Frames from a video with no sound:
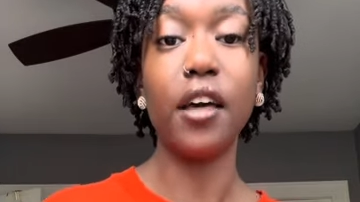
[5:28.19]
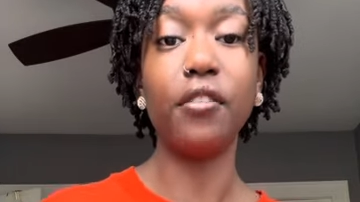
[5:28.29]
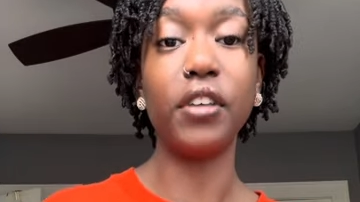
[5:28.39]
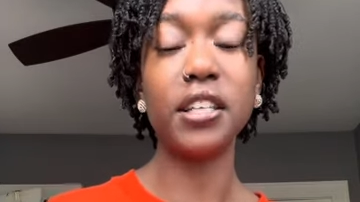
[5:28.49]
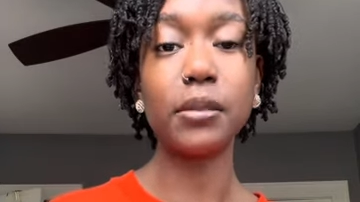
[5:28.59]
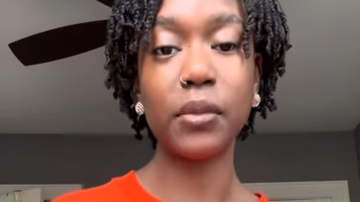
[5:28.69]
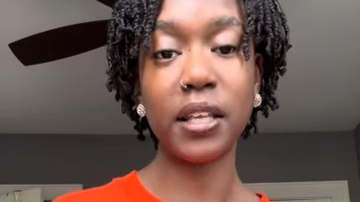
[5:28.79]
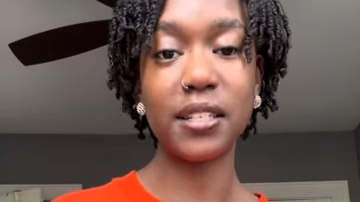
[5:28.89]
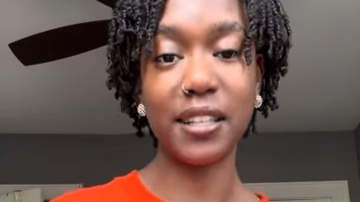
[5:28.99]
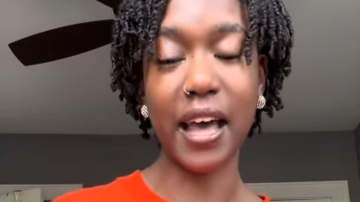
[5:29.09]
This
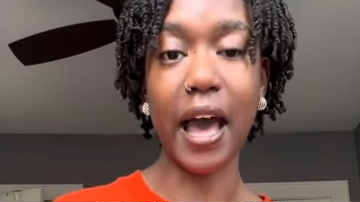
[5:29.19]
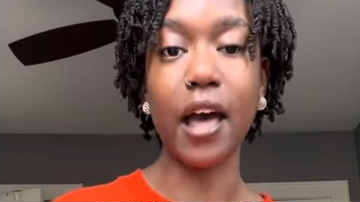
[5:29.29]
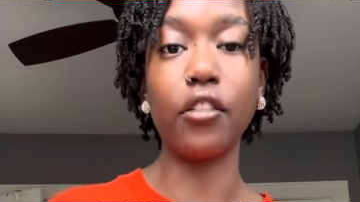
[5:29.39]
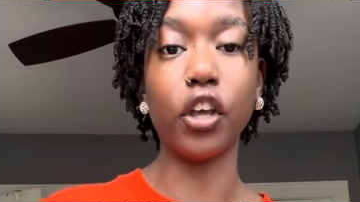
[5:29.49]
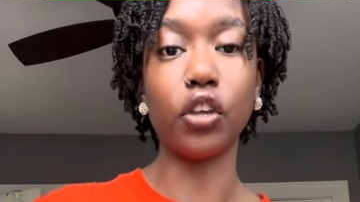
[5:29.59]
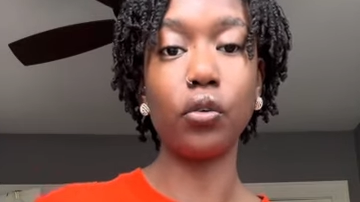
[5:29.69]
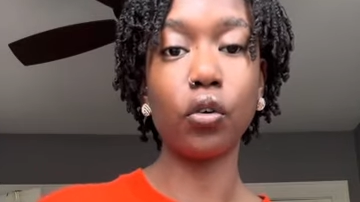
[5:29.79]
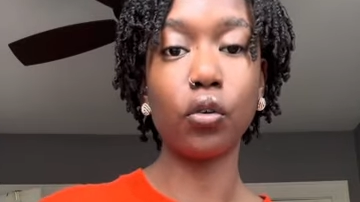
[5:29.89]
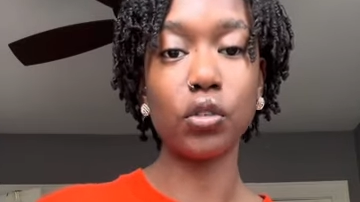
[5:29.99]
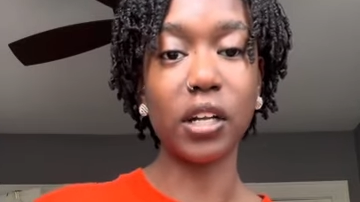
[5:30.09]
means that the
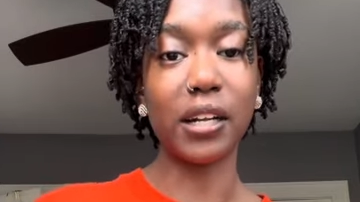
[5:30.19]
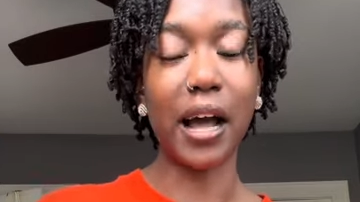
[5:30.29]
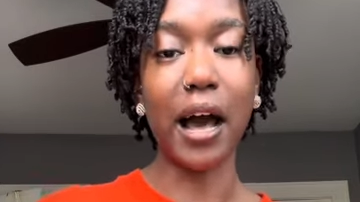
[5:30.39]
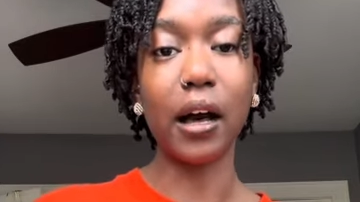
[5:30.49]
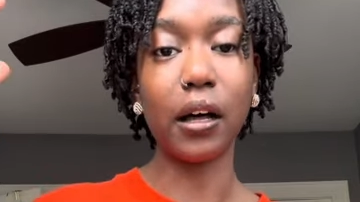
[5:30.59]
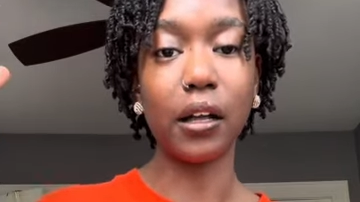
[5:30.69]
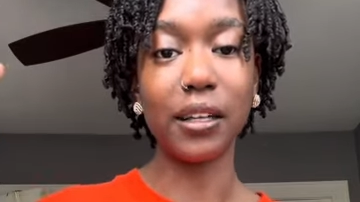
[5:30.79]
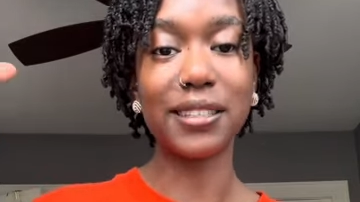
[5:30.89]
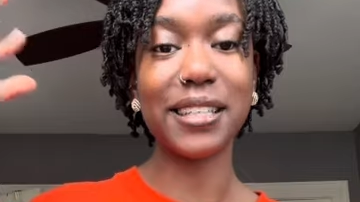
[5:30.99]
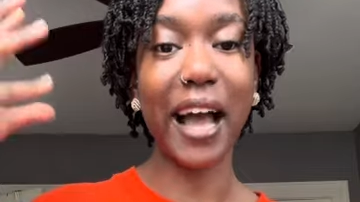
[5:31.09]
cuticles are not
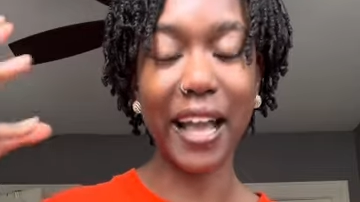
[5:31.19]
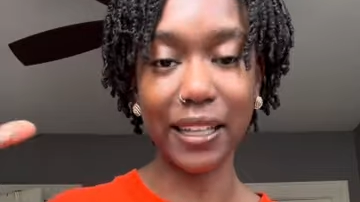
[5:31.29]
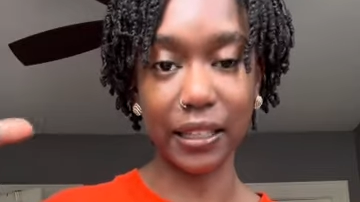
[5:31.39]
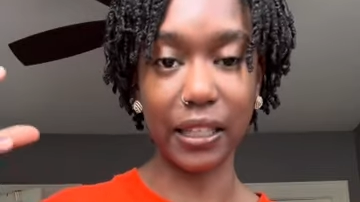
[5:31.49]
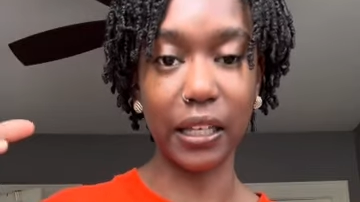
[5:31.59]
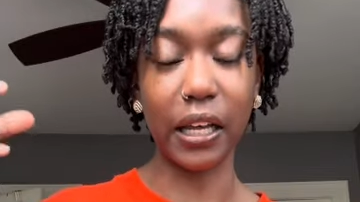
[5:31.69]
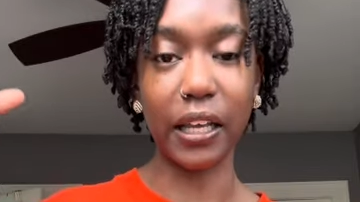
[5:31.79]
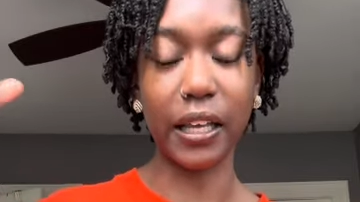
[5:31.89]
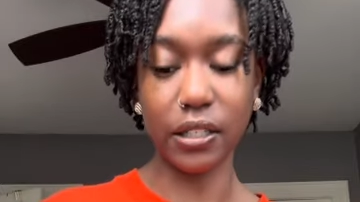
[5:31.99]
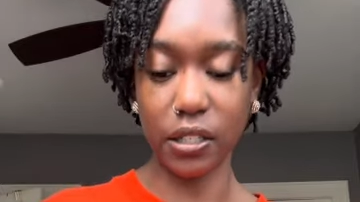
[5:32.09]
hugged tightly
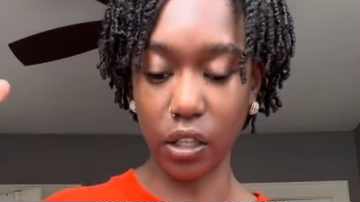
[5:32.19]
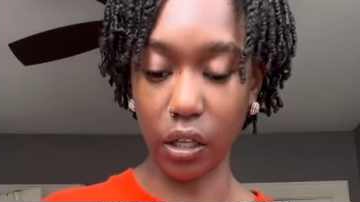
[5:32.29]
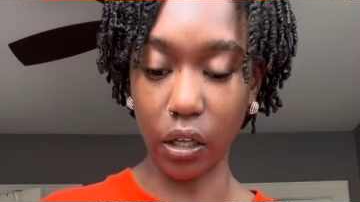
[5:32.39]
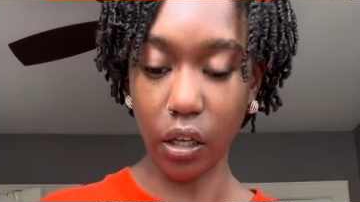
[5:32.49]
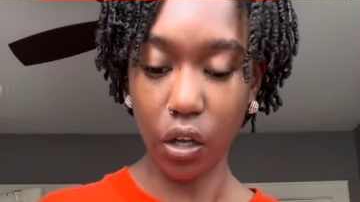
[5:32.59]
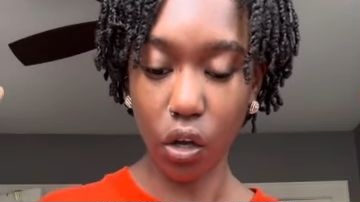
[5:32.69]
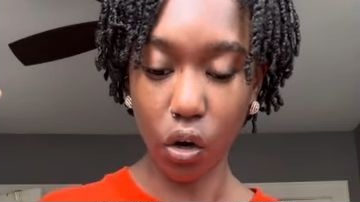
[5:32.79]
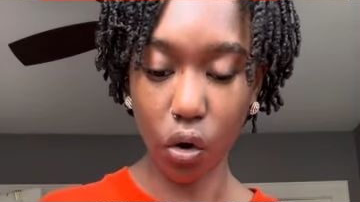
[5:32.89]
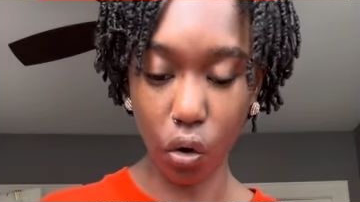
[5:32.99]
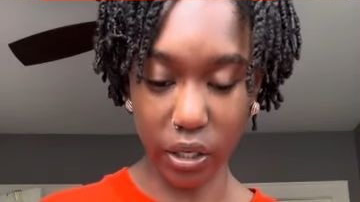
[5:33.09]
against the
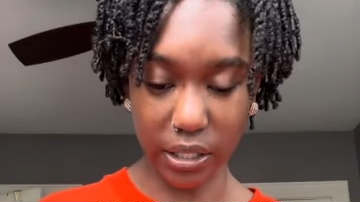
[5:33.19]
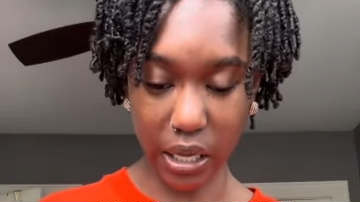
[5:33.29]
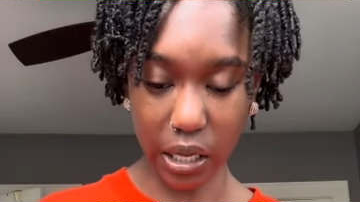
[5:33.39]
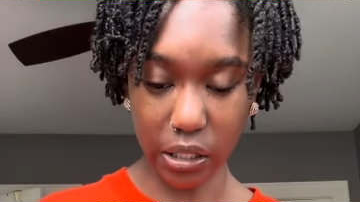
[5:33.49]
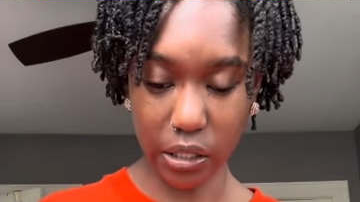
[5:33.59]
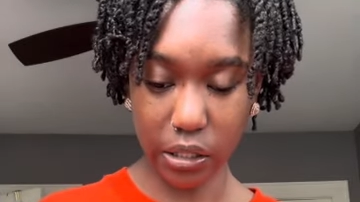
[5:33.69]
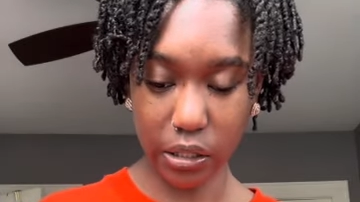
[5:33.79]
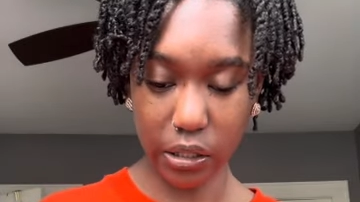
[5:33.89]
cortex.